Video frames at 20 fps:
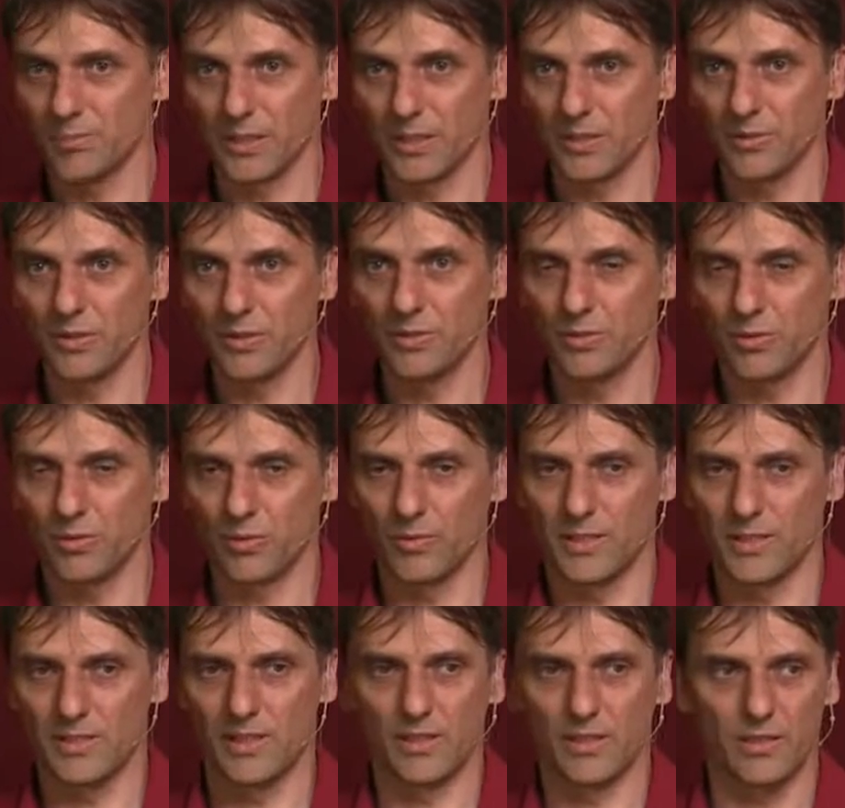but you need to know
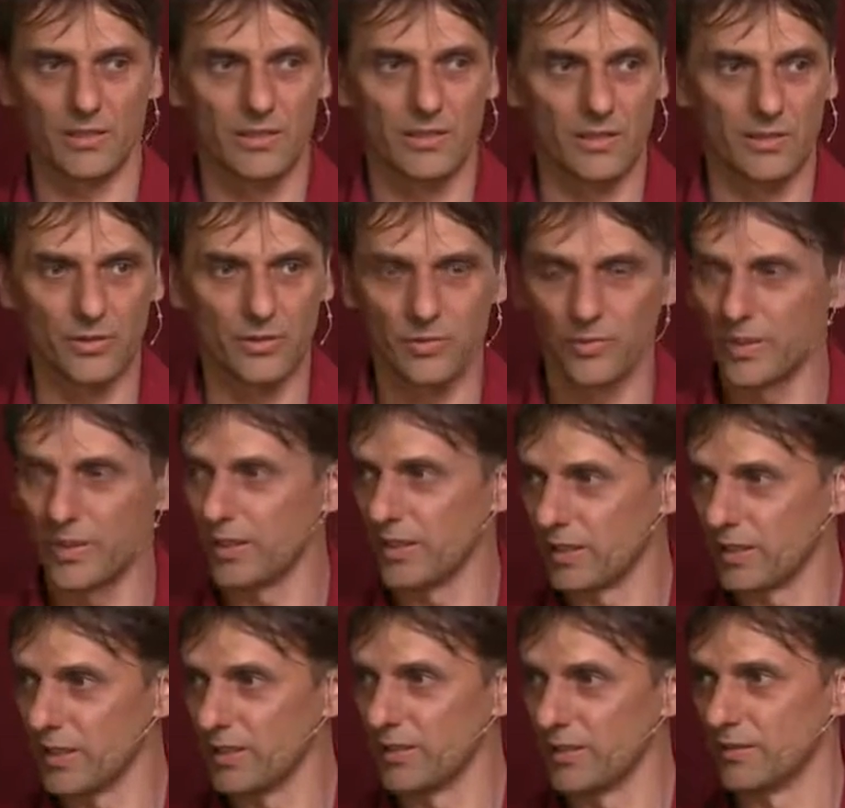exactly that you really
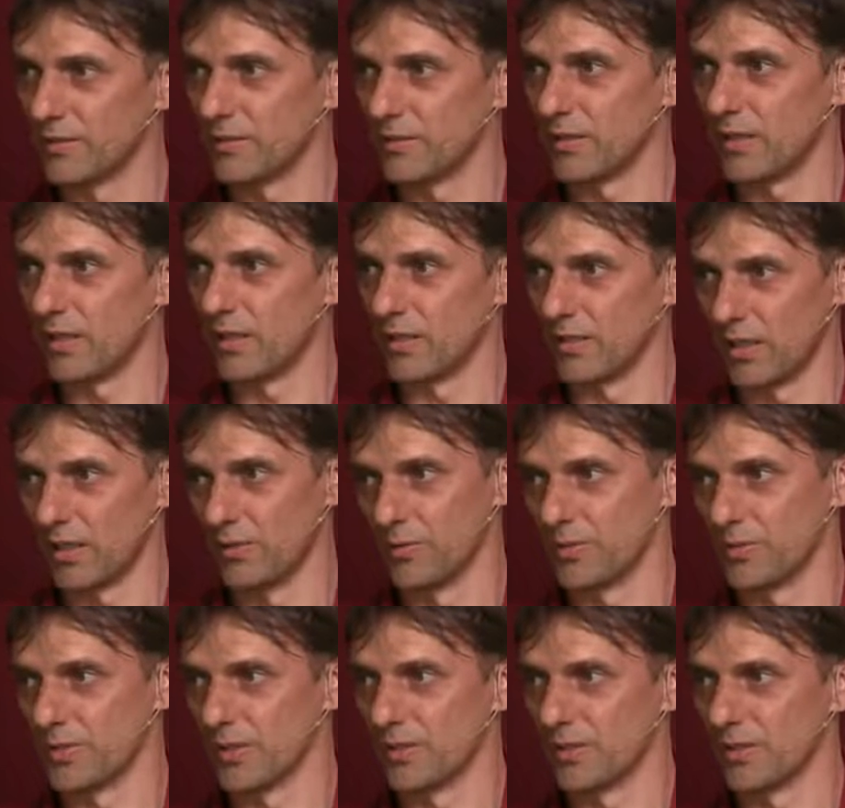need it and, and
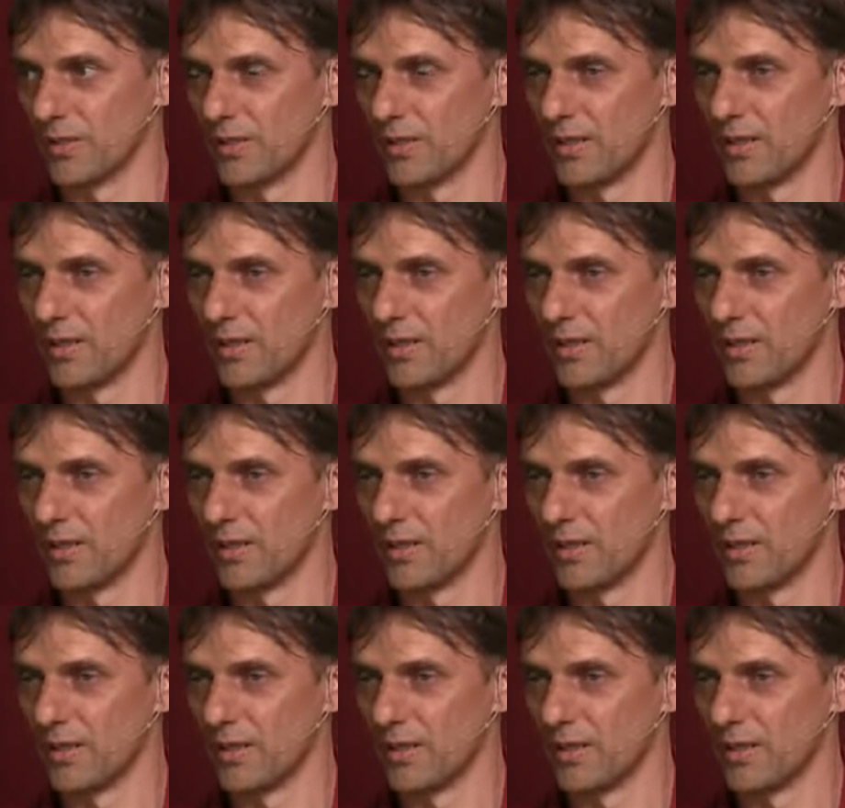use it.